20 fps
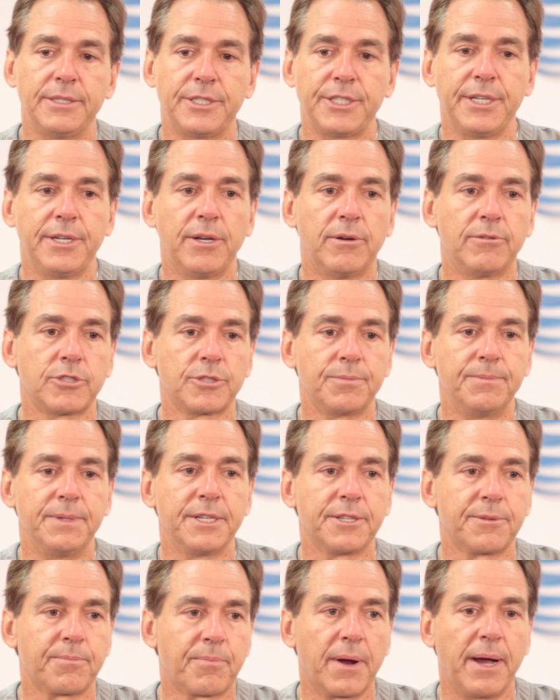Geno
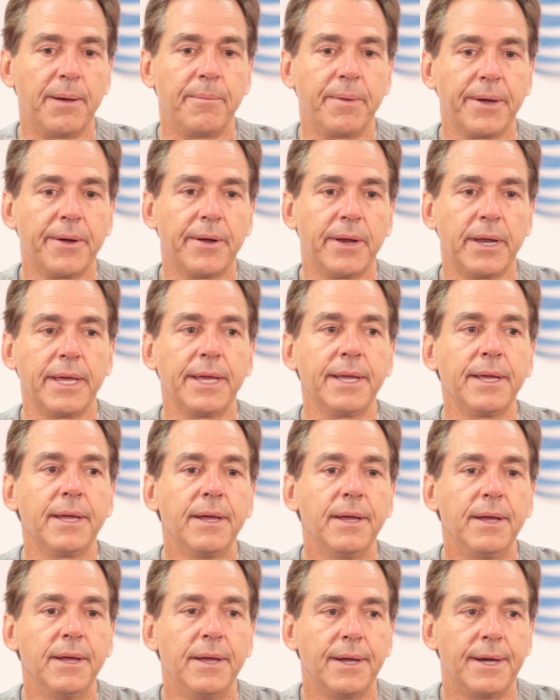Smith primarily
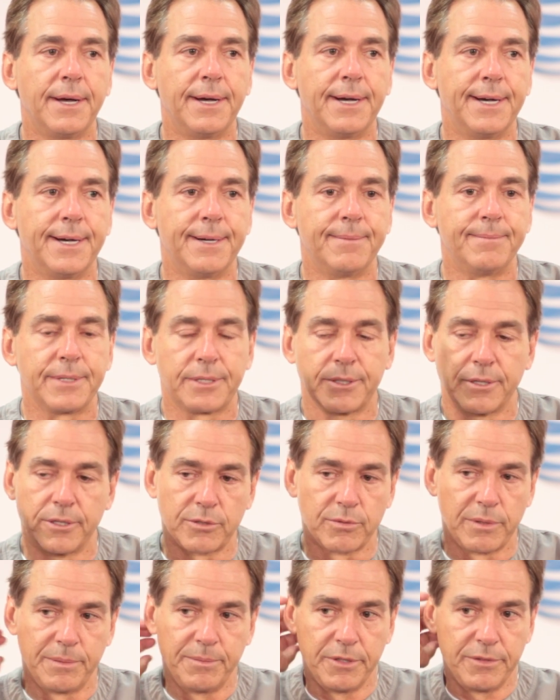because
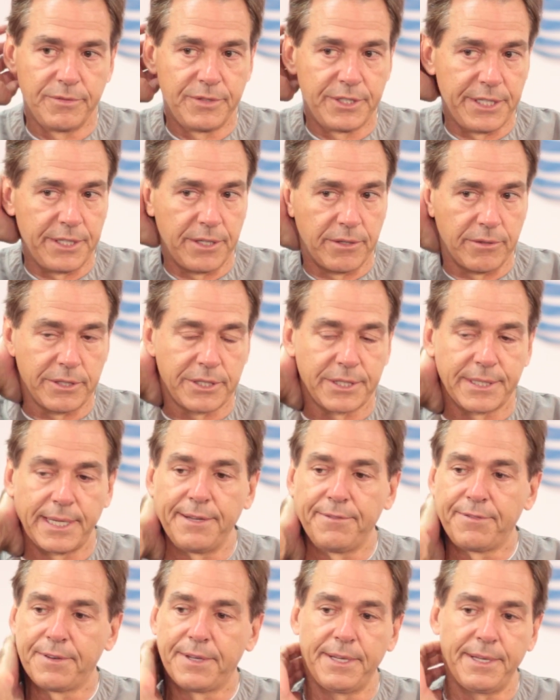we moved Geno to
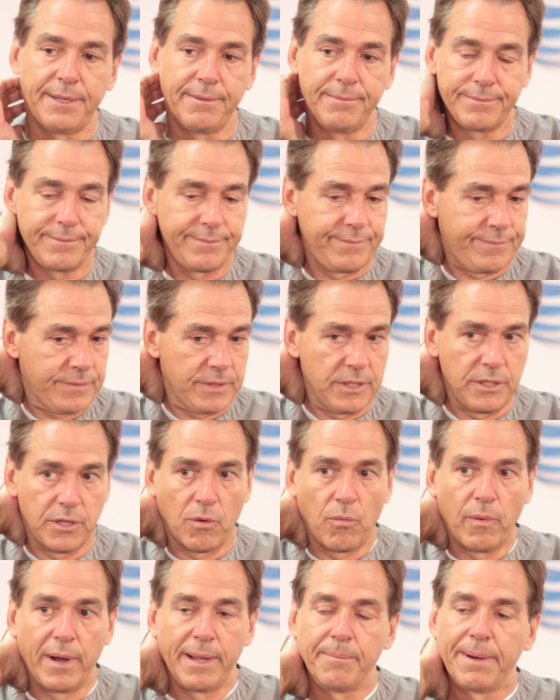safety, you know,
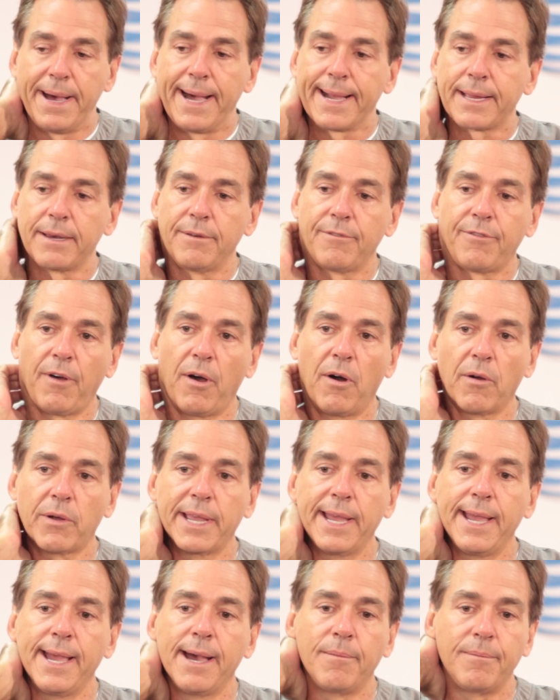way back in fall
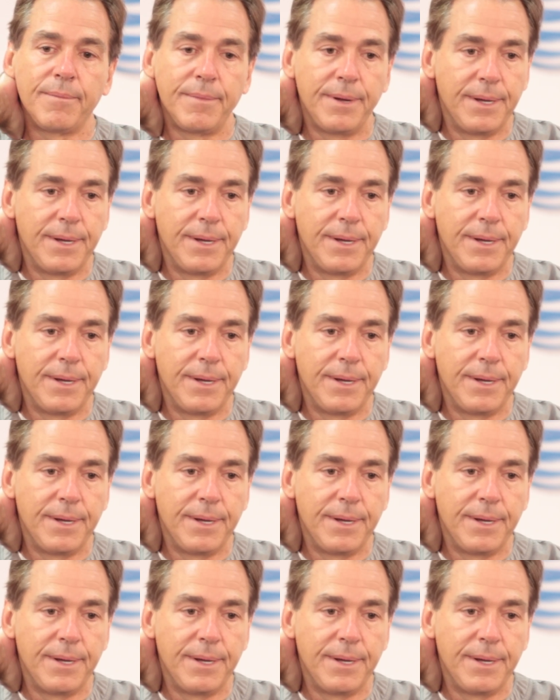camp.